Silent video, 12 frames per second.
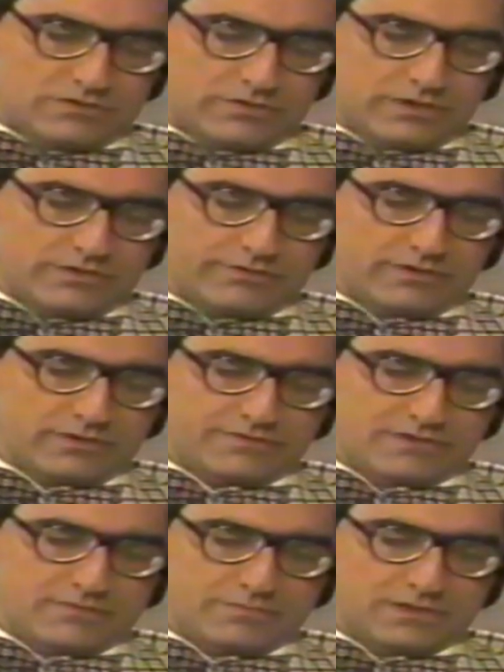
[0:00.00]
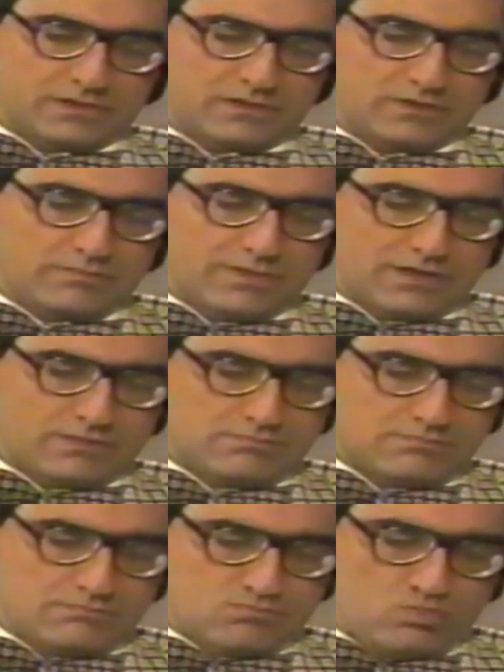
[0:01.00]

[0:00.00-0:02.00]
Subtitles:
Try to think of something good about him.